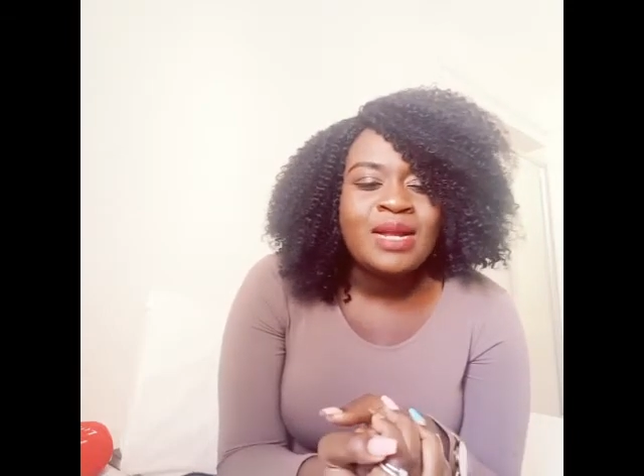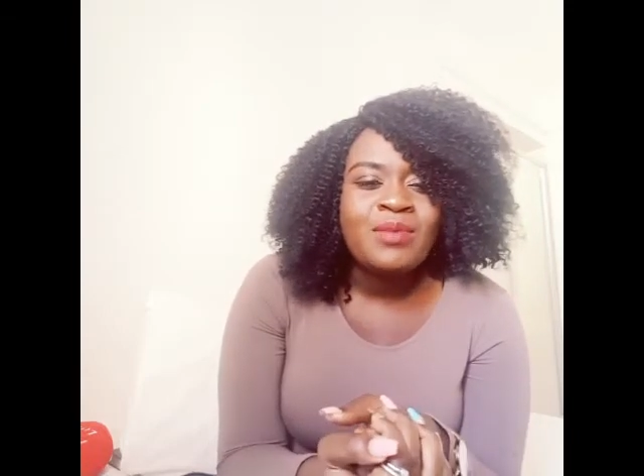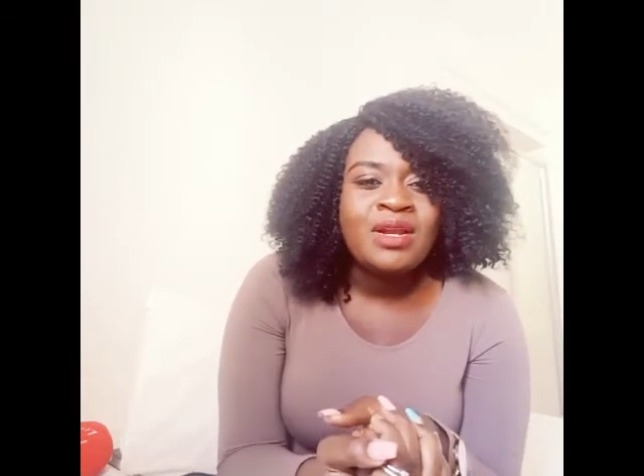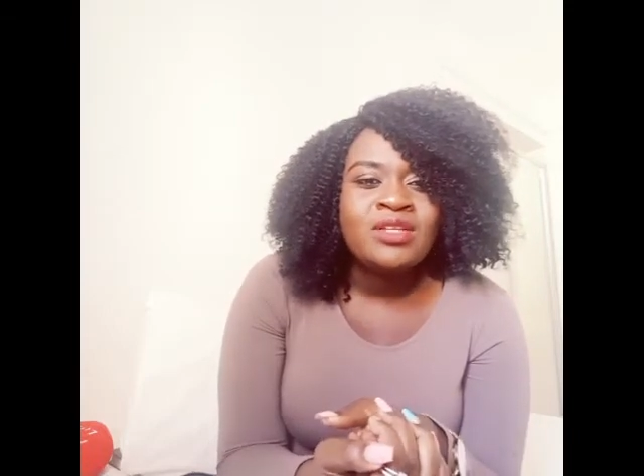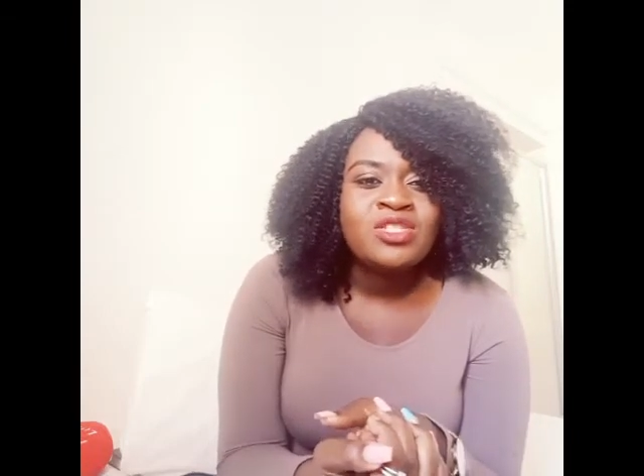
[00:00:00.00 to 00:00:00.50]

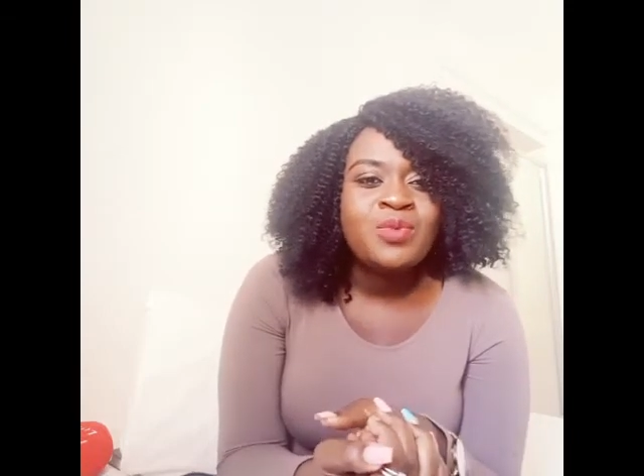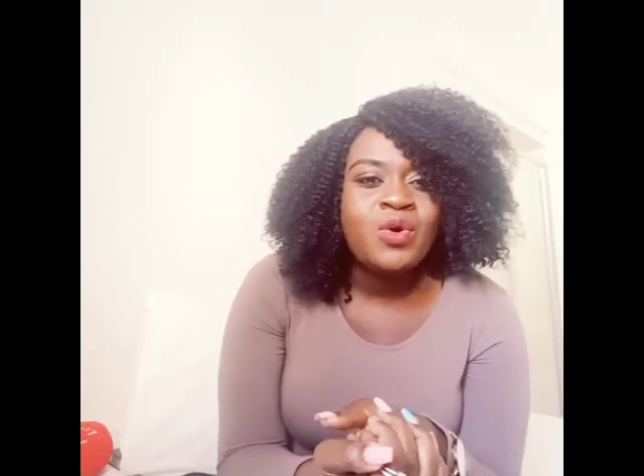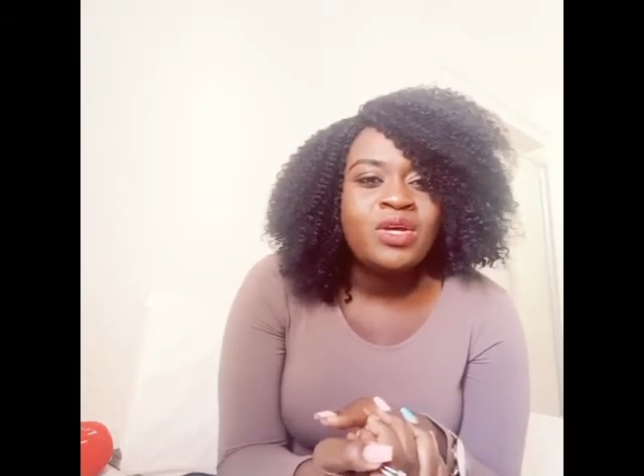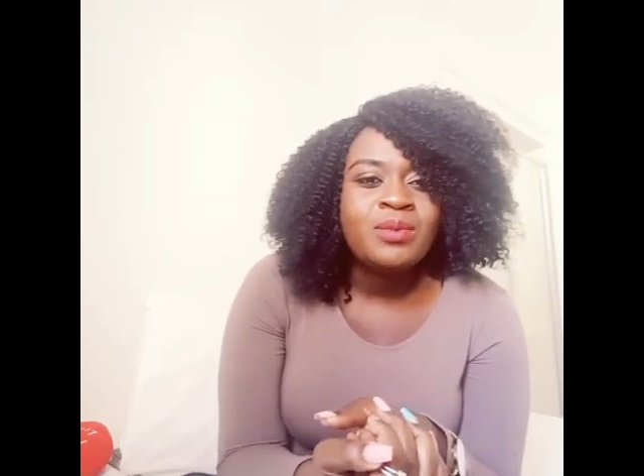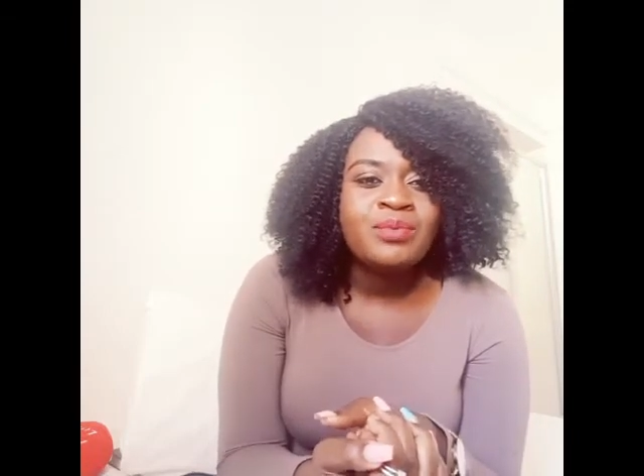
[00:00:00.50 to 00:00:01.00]
I'm an
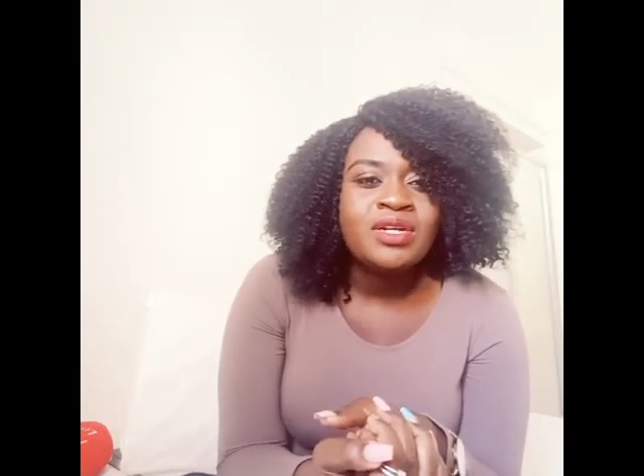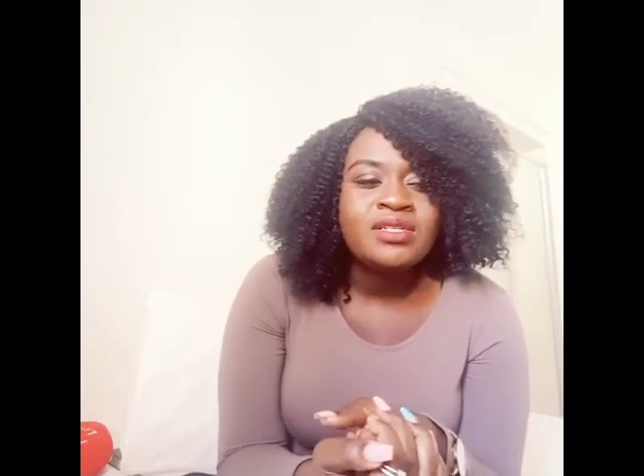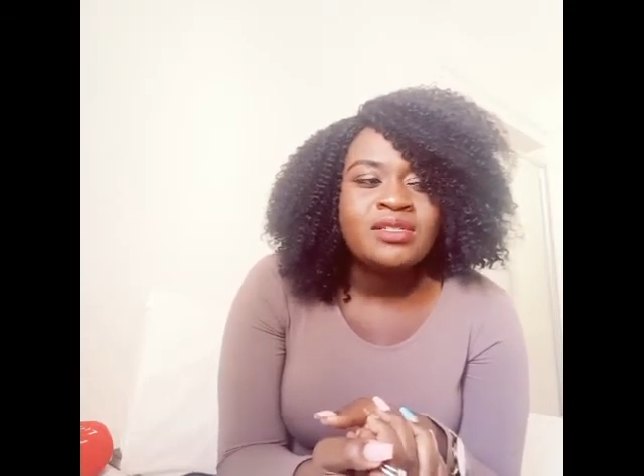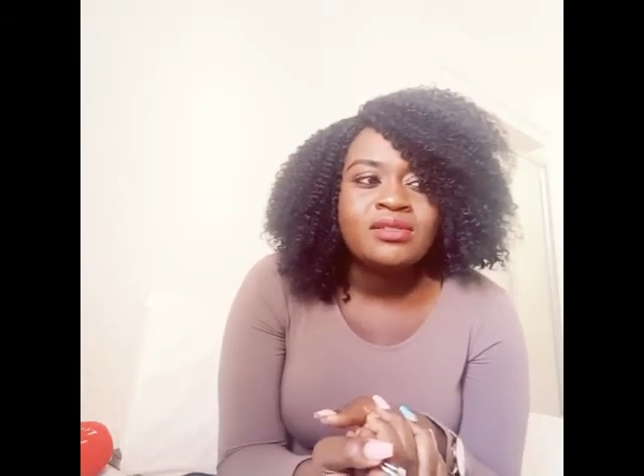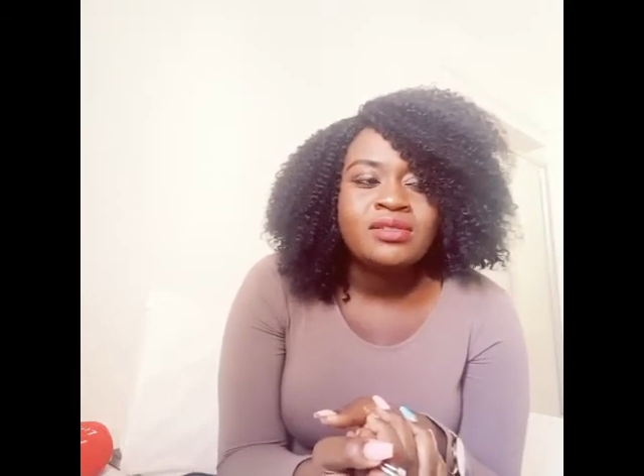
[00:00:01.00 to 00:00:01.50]
outspoken
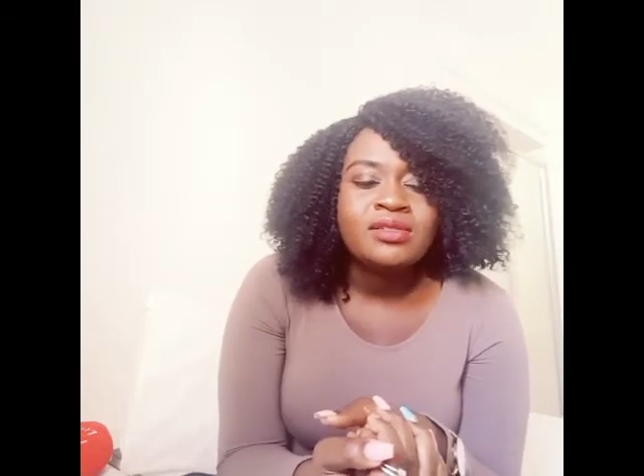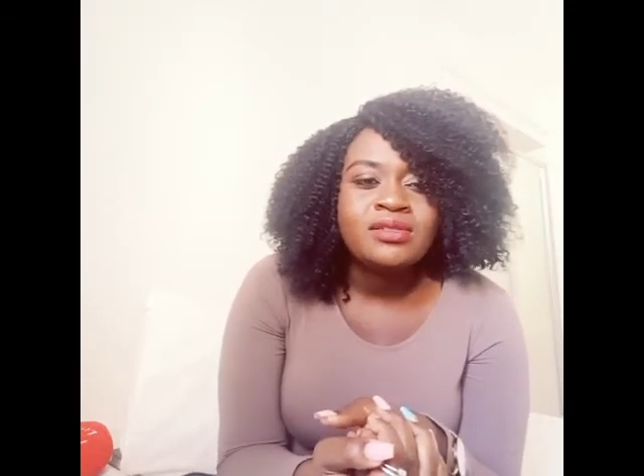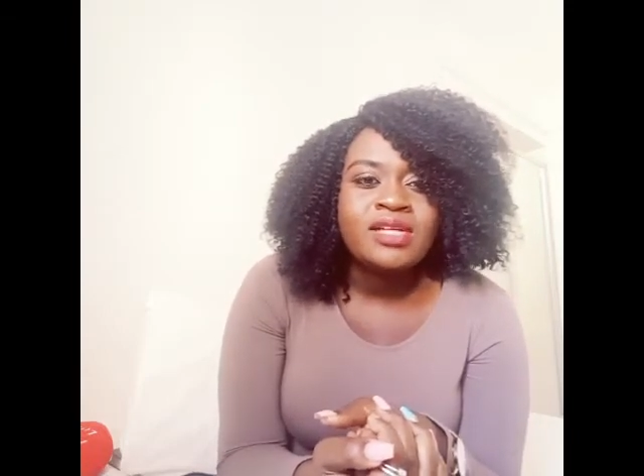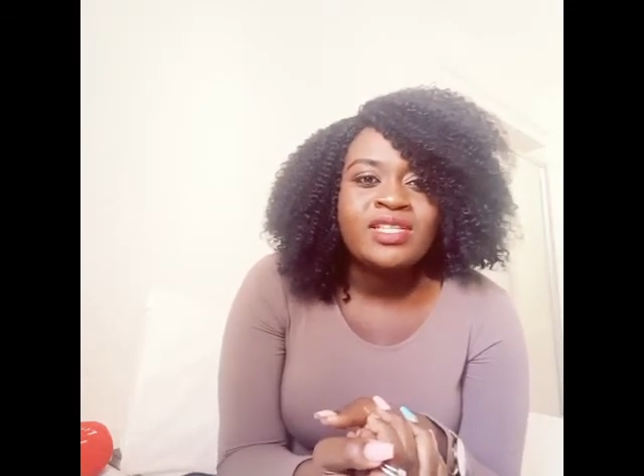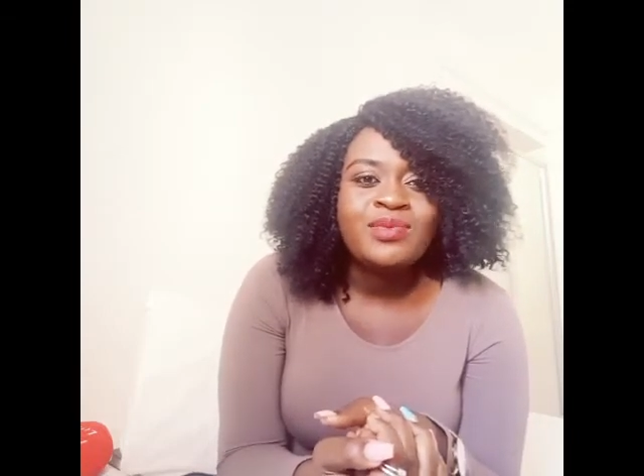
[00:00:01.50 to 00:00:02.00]
person. Okay,
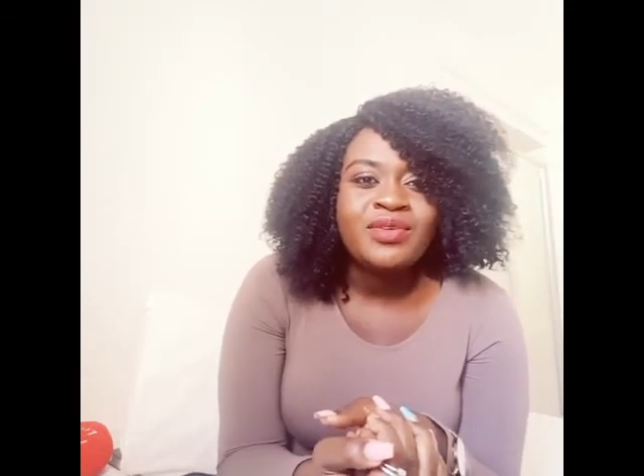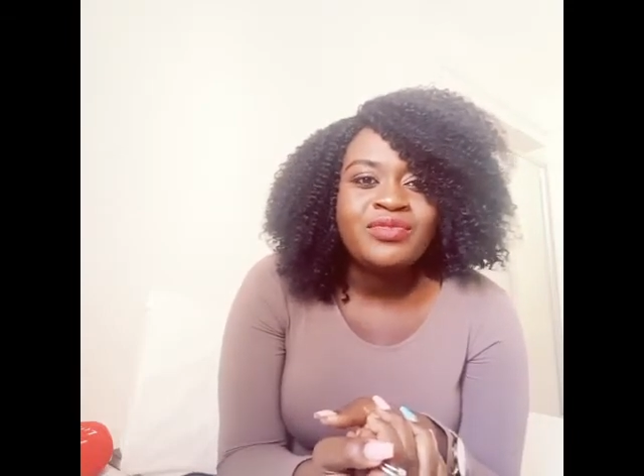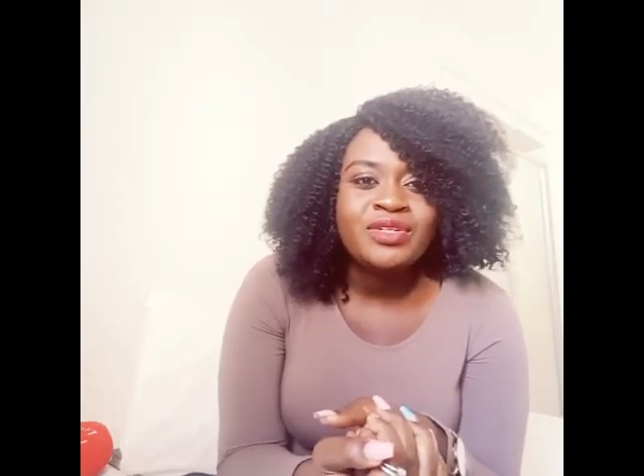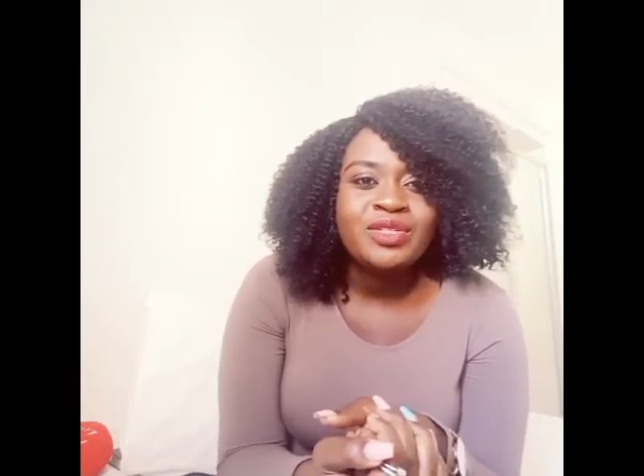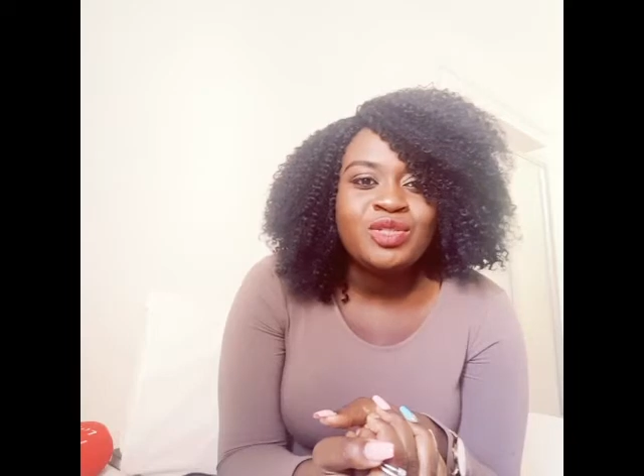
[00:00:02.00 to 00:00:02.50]
that's my
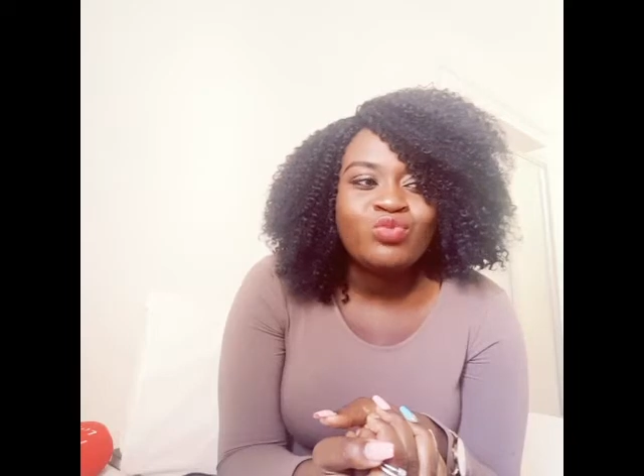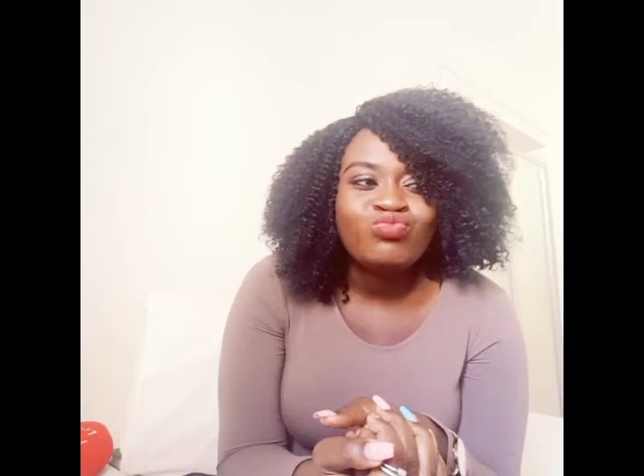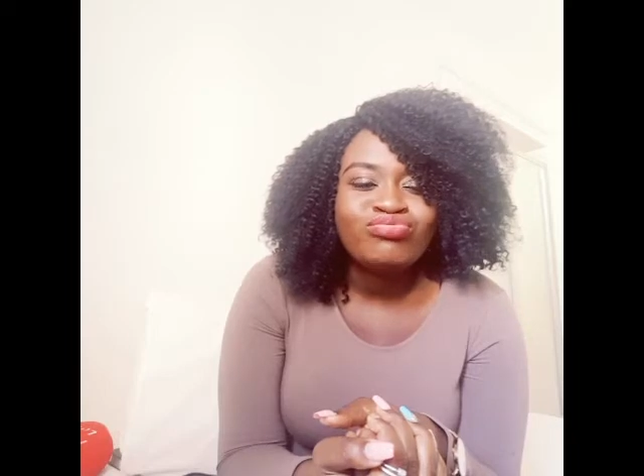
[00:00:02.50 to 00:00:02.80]
fridge.